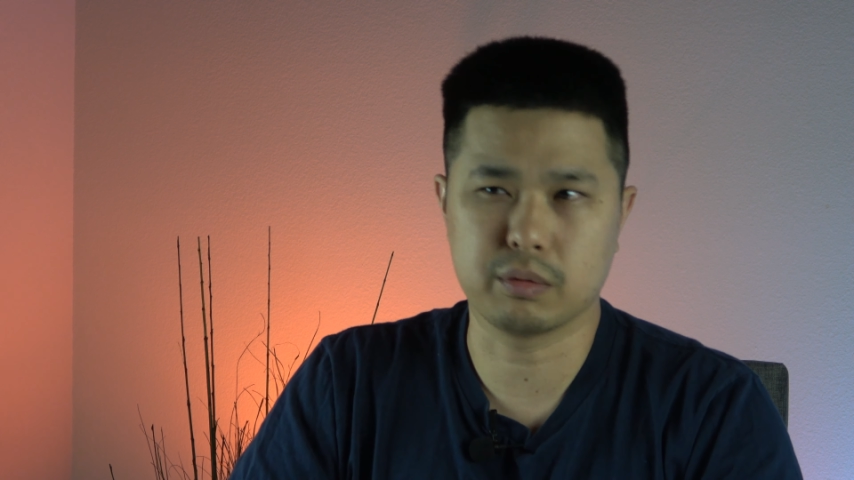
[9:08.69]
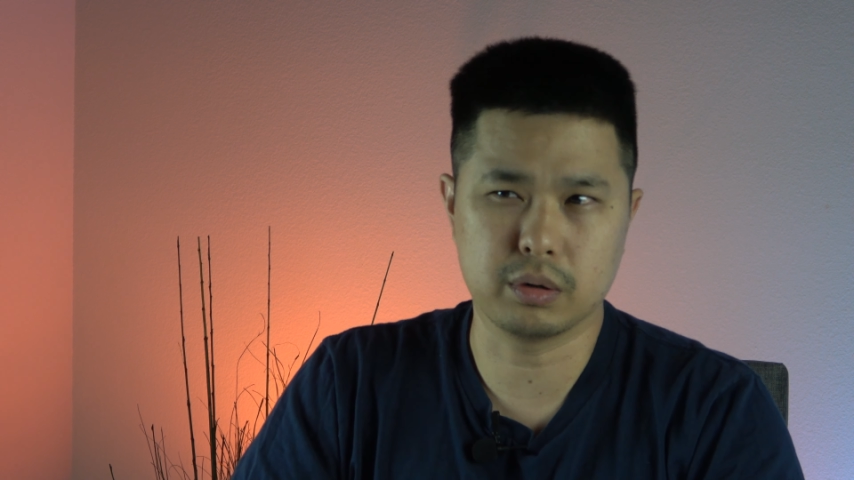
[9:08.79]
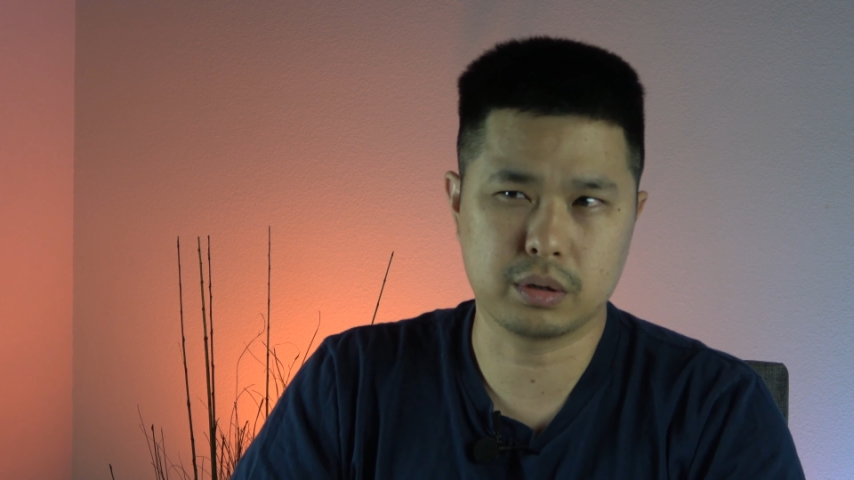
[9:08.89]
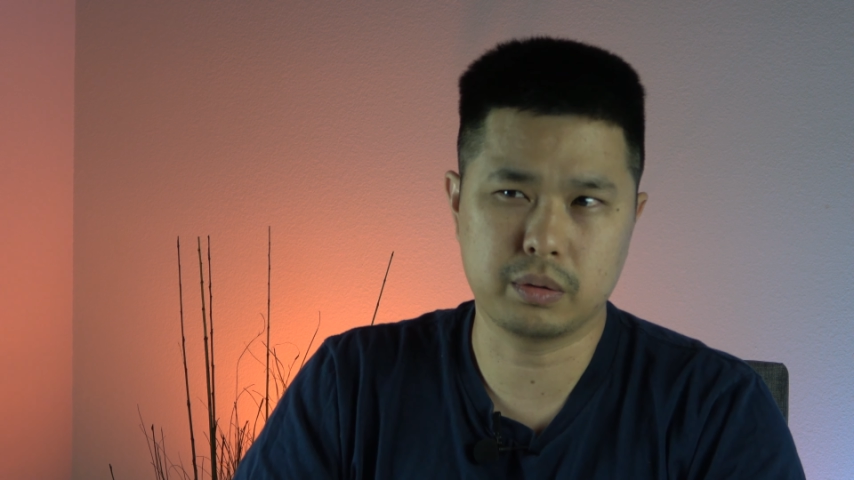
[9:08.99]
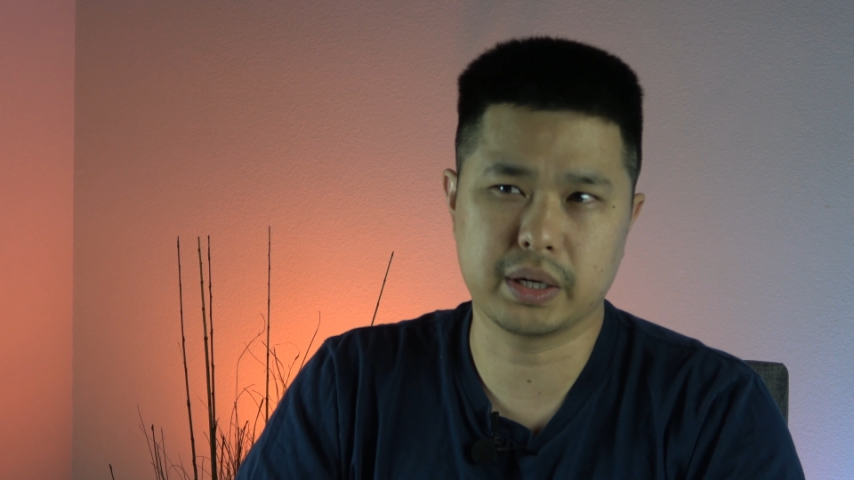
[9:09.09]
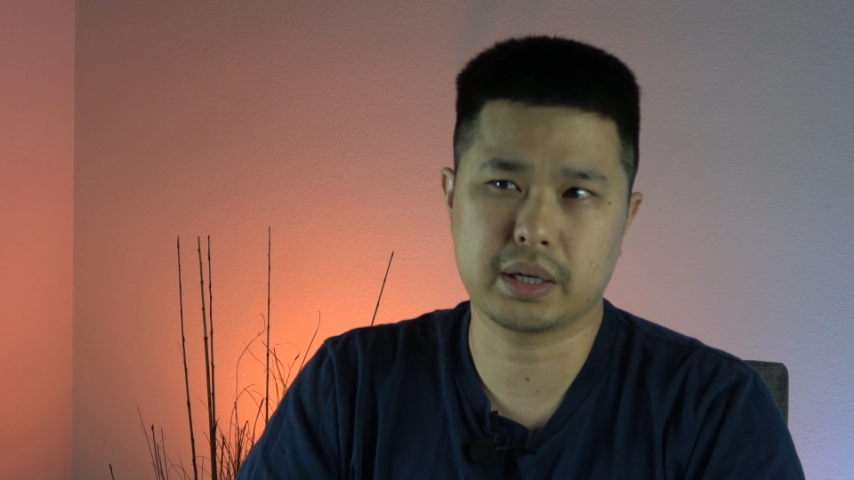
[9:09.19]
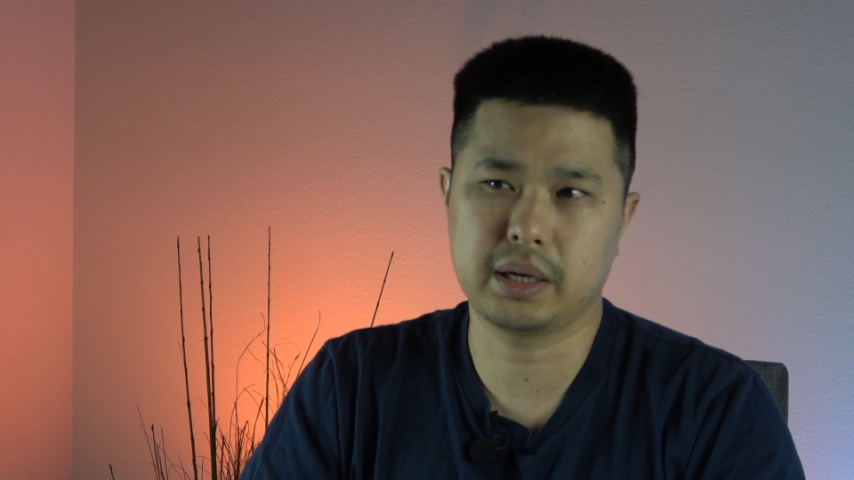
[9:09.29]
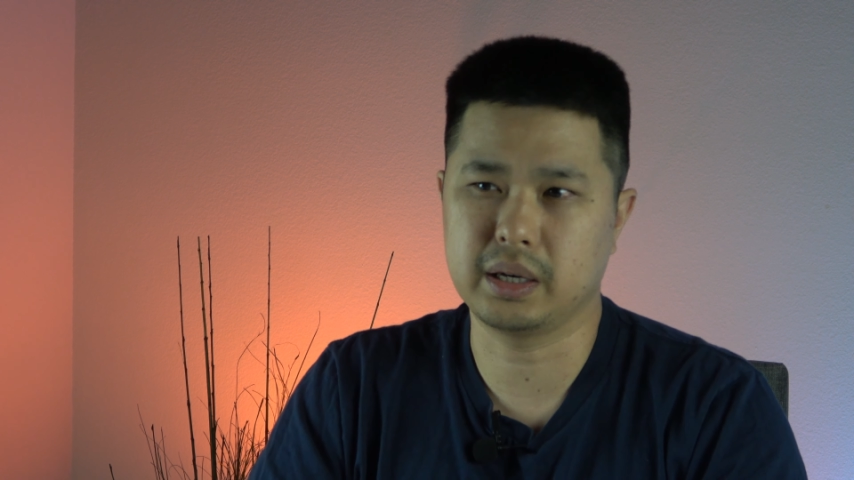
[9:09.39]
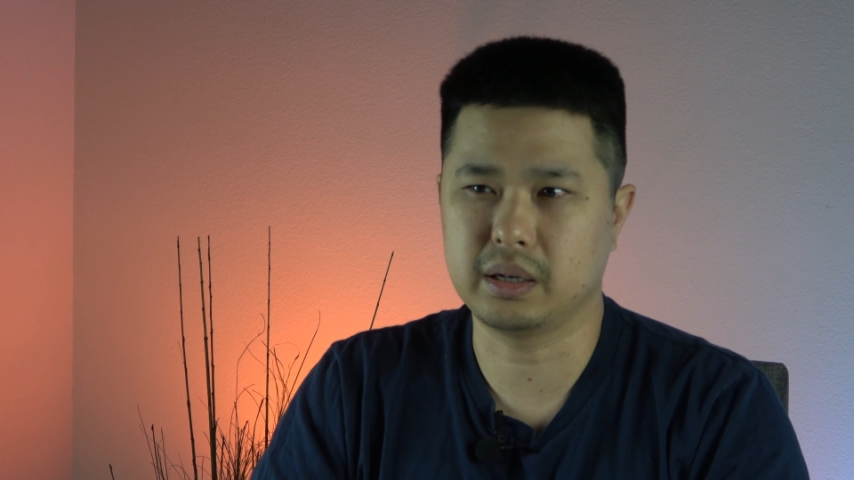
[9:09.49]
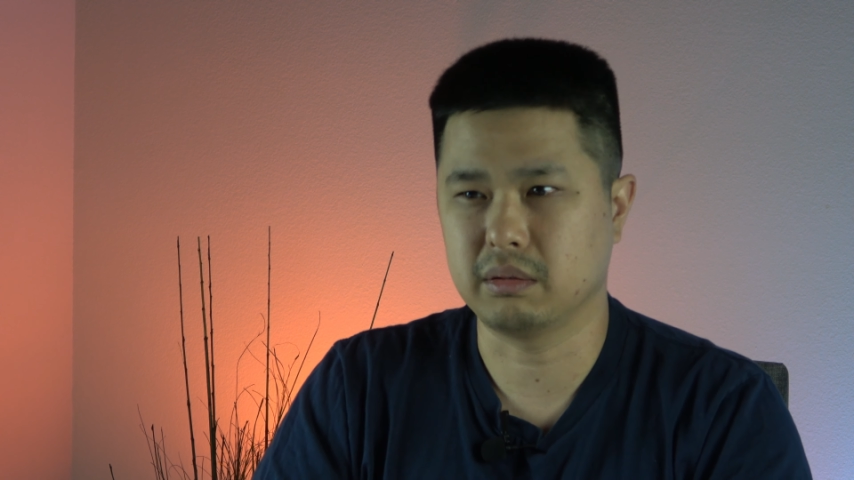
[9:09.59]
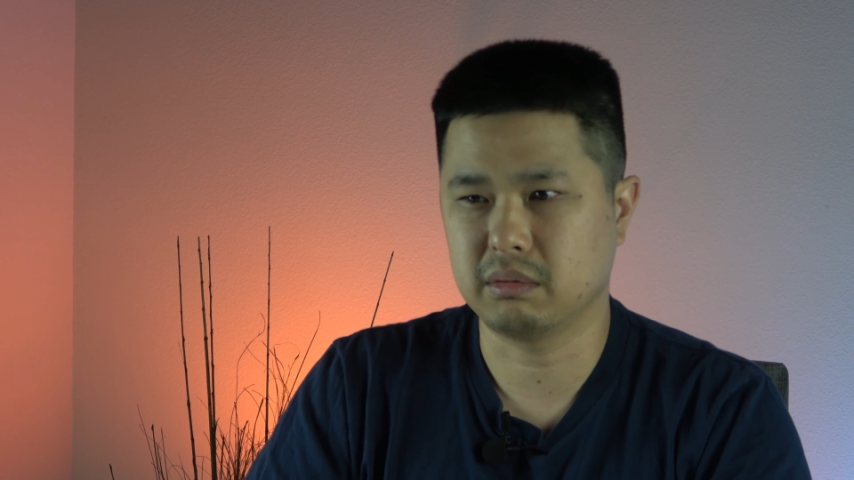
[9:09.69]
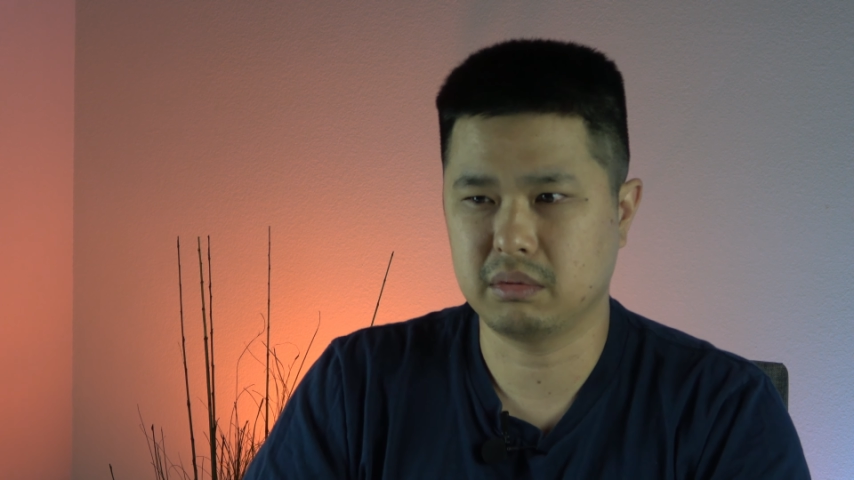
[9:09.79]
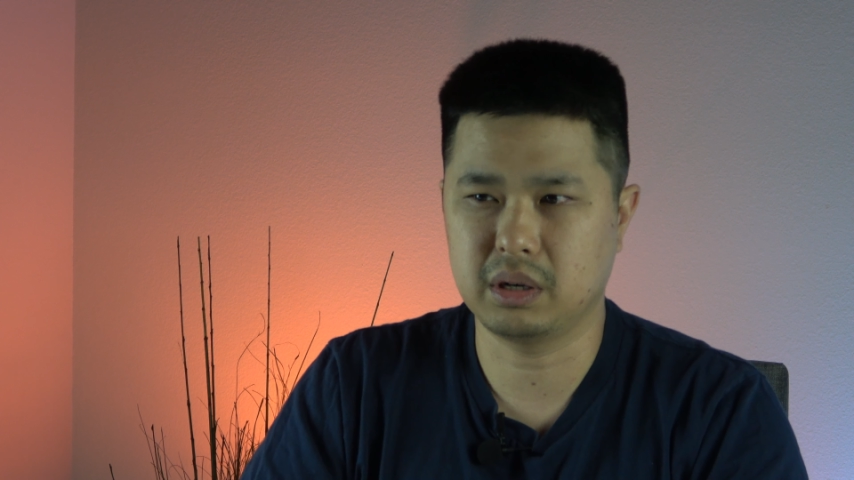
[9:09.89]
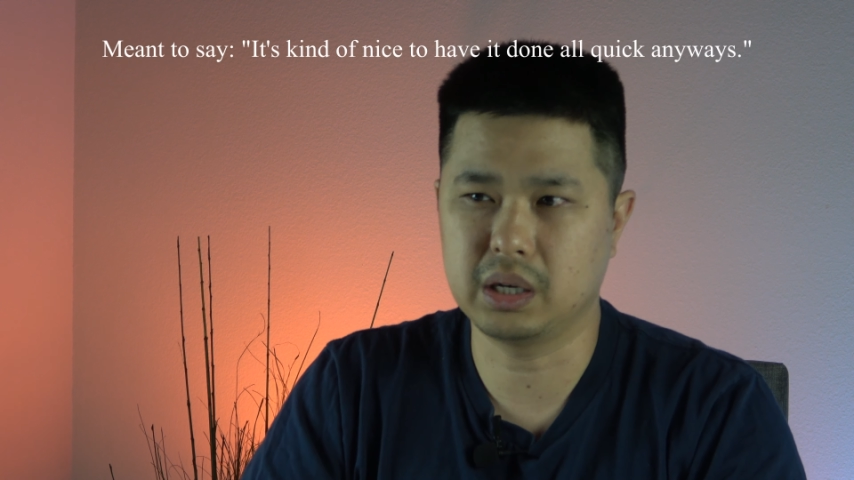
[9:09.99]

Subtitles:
real quick, and